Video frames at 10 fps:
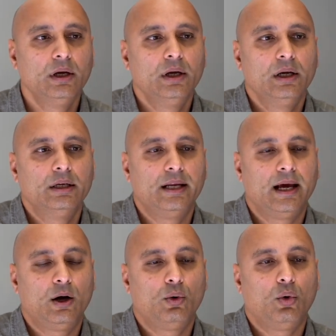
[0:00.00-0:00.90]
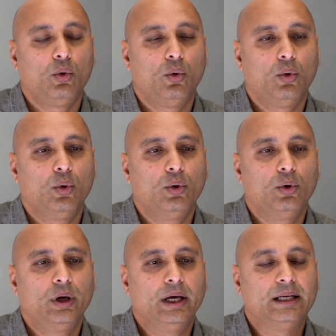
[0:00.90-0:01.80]
Now,
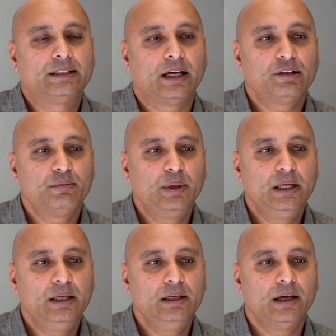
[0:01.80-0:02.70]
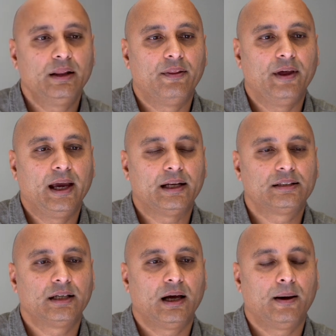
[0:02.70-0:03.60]
it does mean that
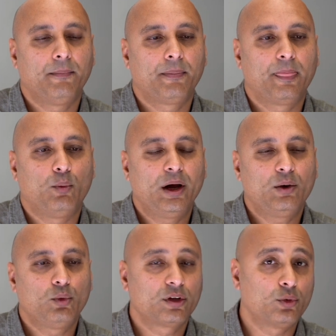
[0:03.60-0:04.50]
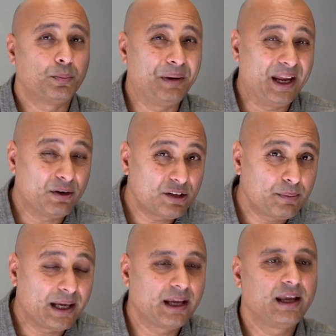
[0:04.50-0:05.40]
the way it works with parents'
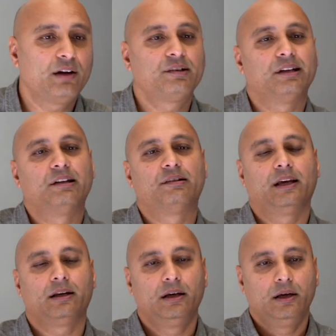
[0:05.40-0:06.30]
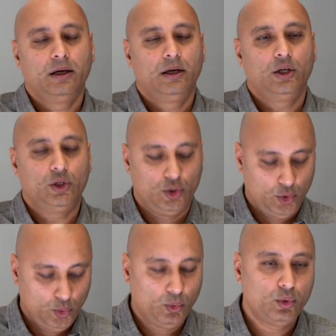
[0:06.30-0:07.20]
bank accounts is that
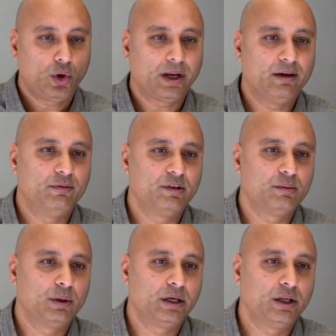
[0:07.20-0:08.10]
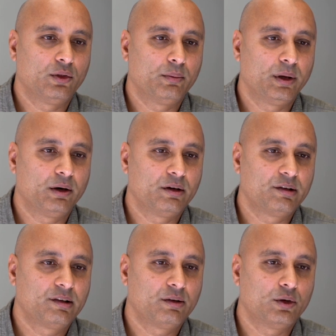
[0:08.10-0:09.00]
you will not have visibility on your
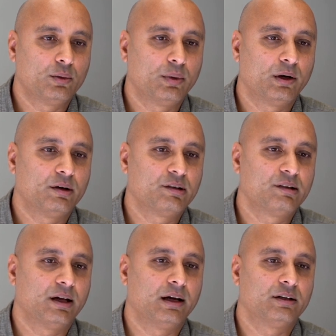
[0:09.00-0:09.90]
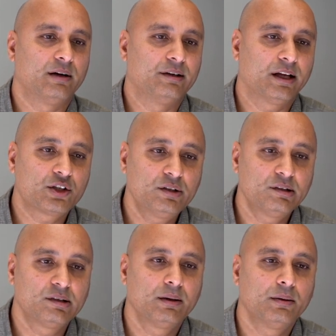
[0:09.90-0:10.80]
parents'
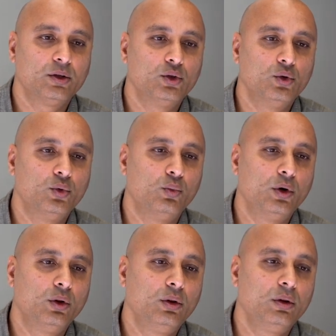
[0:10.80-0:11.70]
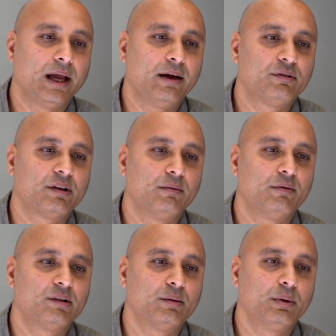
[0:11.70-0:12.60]
transactions. You will have some
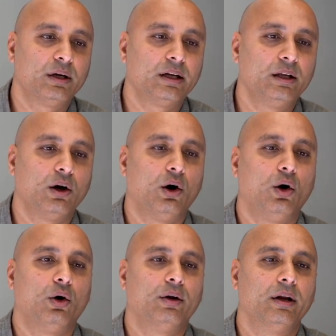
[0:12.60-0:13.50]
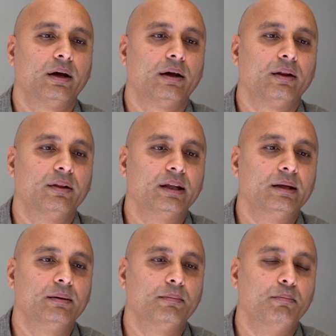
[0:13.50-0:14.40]
visibility on
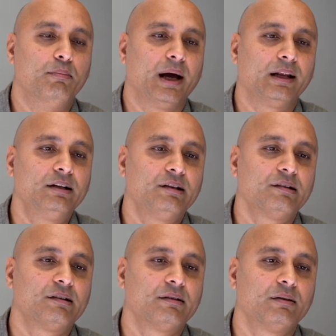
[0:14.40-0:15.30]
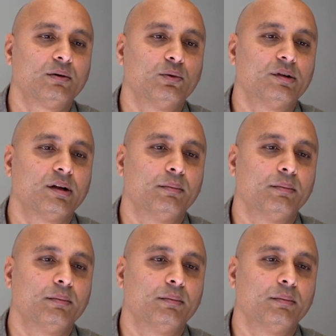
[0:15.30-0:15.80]
the balance with some